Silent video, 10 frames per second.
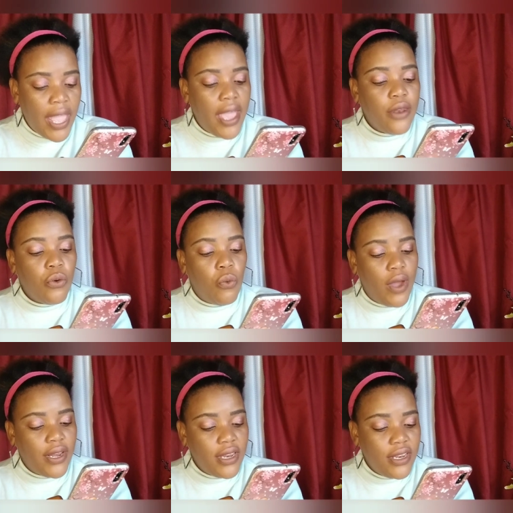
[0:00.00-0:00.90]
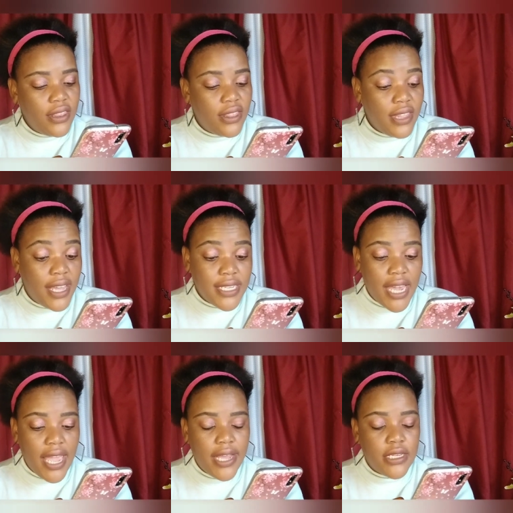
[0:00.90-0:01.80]
and one in theatre
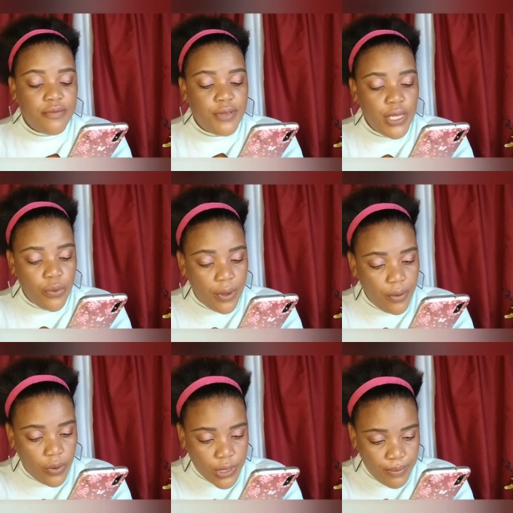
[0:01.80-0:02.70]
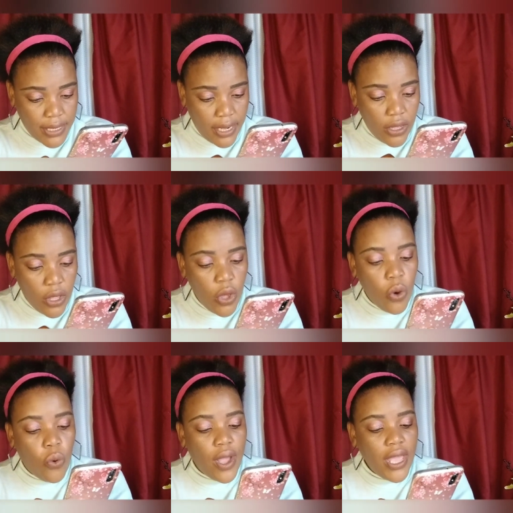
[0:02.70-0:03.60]
at Phikwe Hospital.
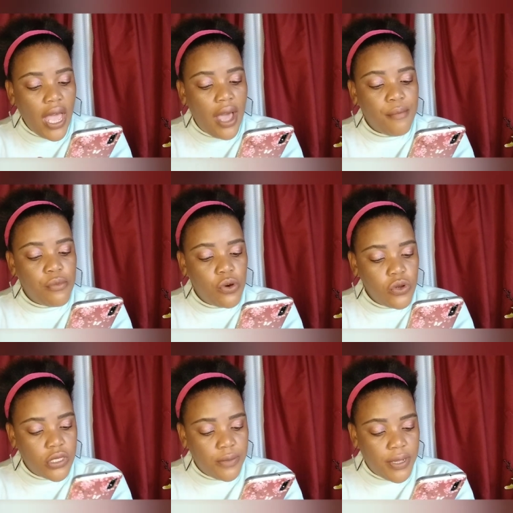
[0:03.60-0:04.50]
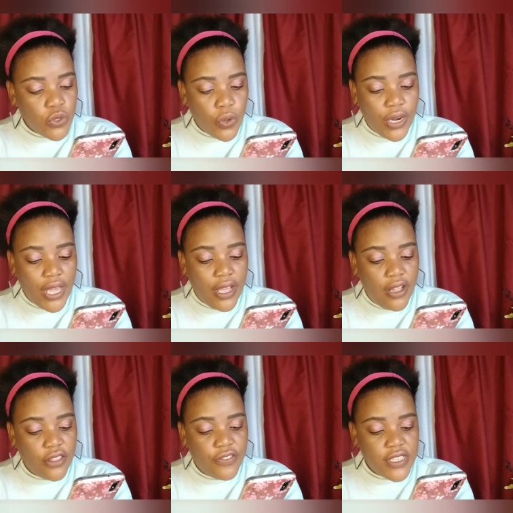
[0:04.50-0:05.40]
Why are most Botswana
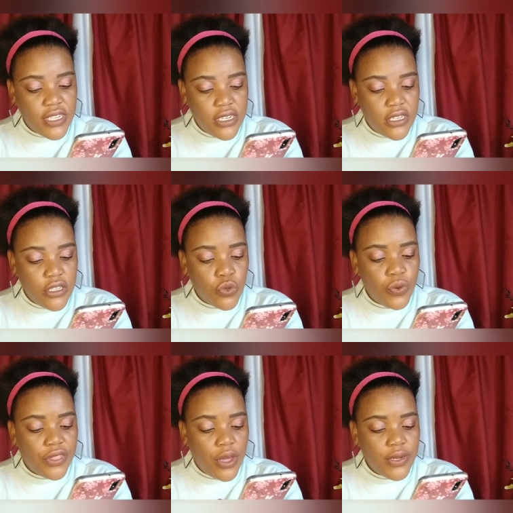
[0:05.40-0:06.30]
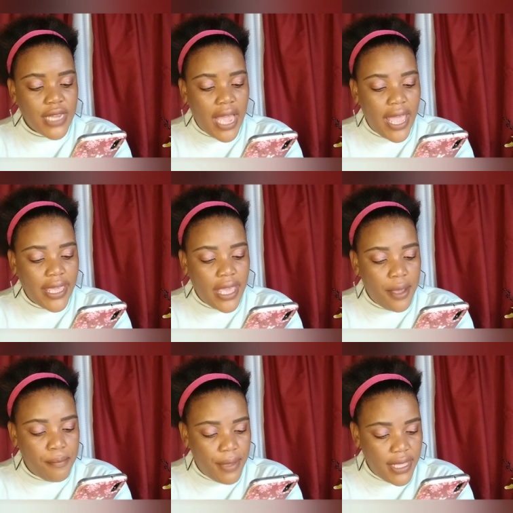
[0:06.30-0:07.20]
health facilities without high
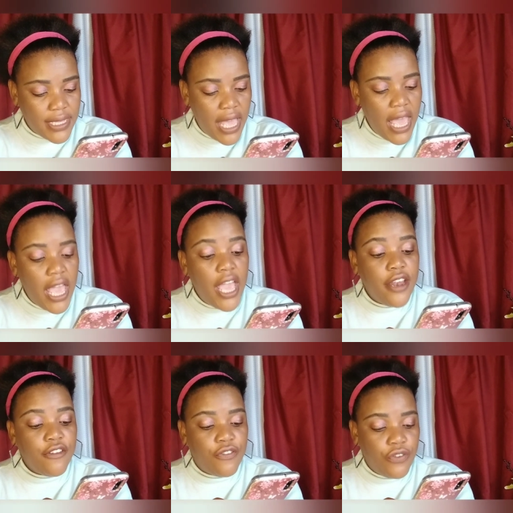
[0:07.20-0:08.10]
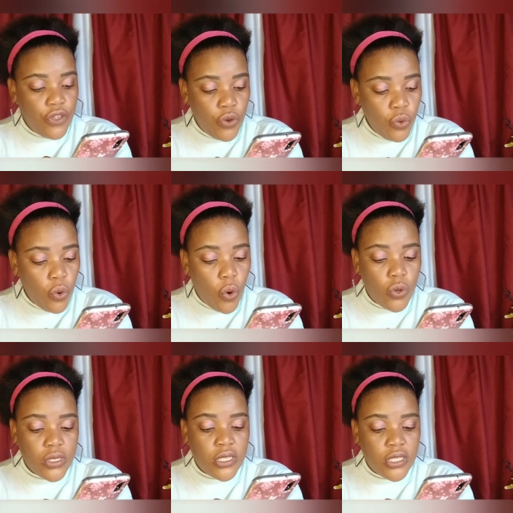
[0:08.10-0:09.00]
care beds and few or
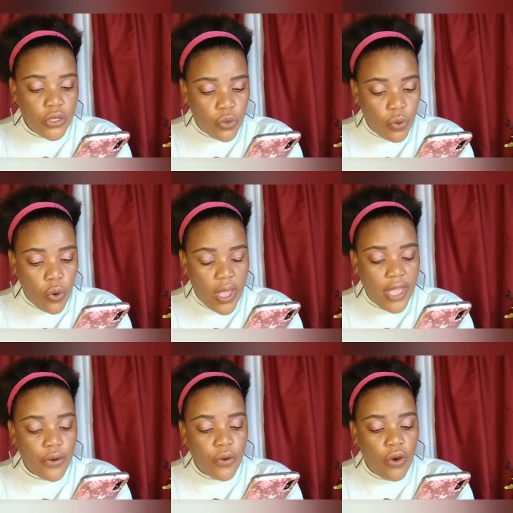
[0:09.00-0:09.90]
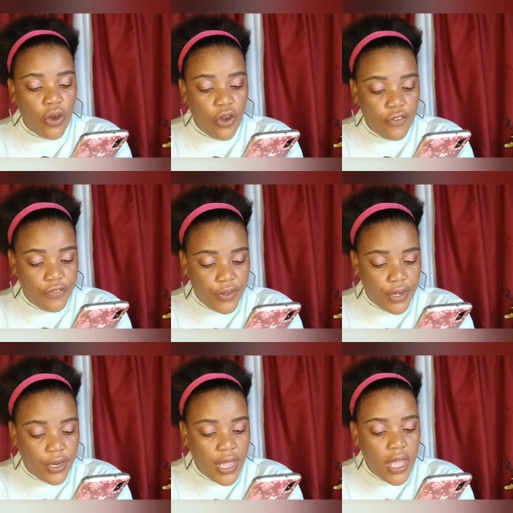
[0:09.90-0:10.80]
zero and
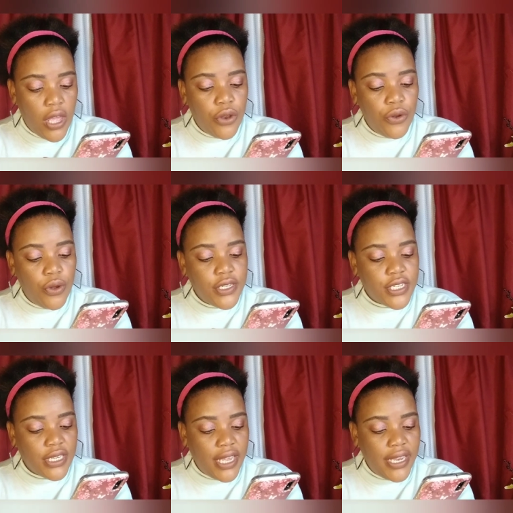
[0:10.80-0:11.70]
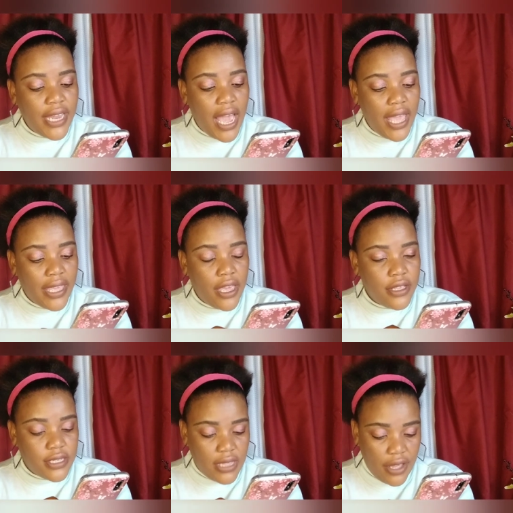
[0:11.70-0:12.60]
often not trained high care
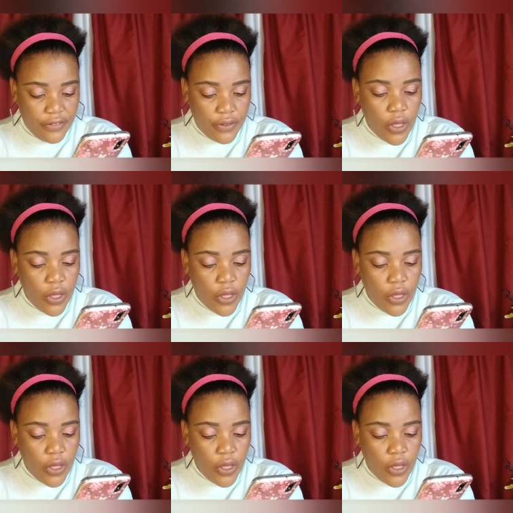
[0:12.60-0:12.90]
staff?